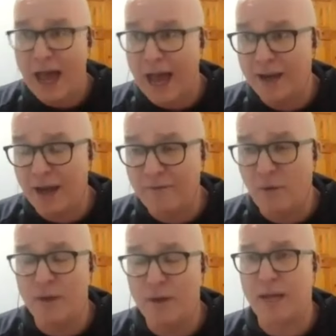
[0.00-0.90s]
And I've
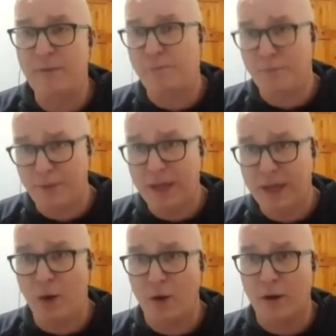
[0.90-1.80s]
always said with
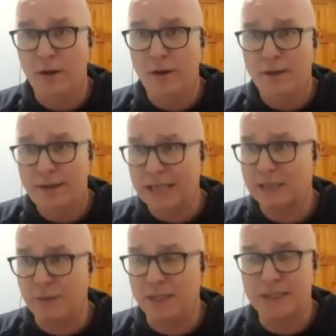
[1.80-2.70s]
PR, that's
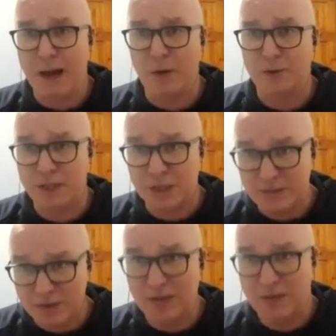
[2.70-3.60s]
what it's about. It's
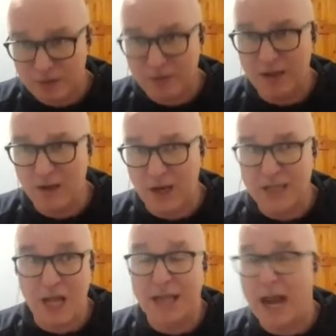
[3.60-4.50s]
just you, you, it's
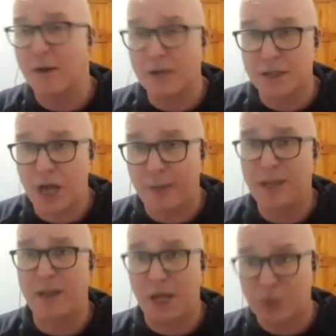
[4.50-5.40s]
not the hardest job at the
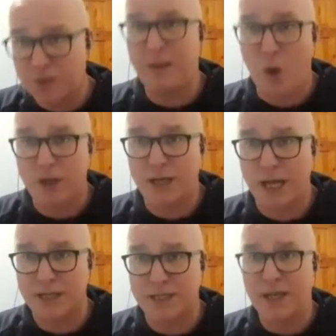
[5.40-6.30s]
lot. Just be
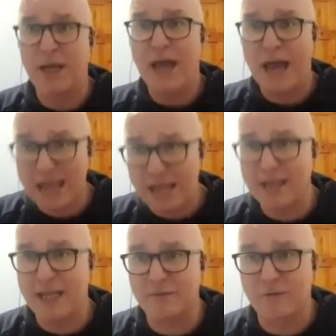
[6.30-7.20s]
organized and get
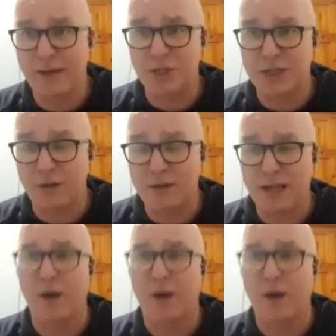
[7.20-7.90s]
yes. the information out there.